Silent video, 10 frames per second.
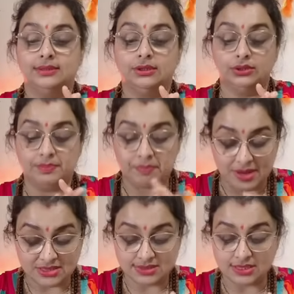the
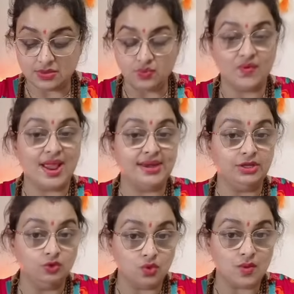person when
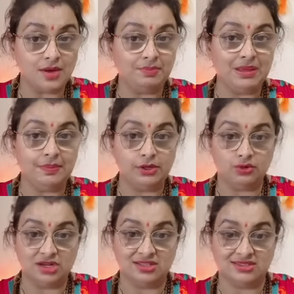you know what people
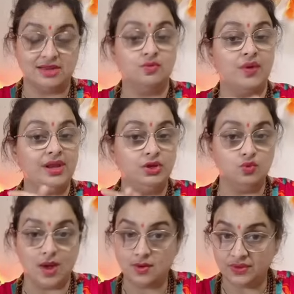don't understand when
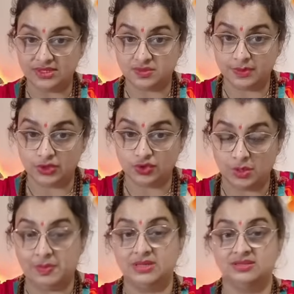you are with a spiritual
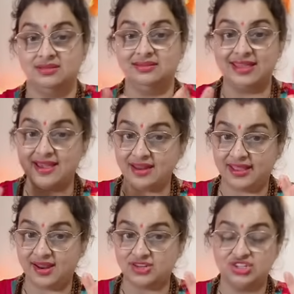person their
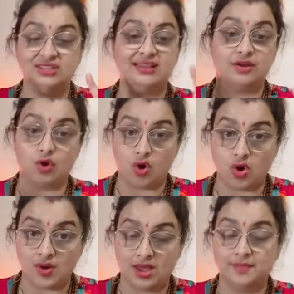energy their
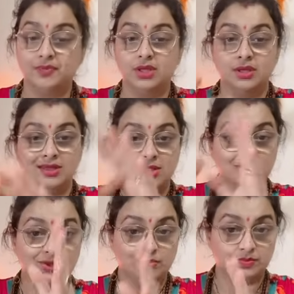aura
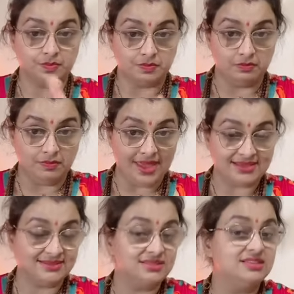
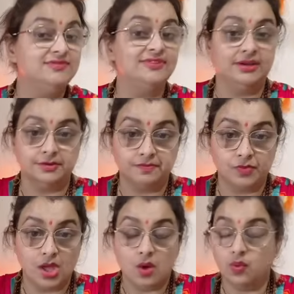makes it different
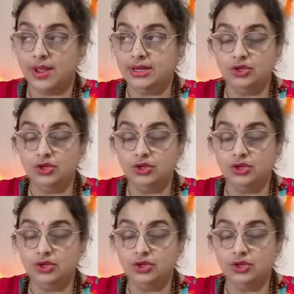when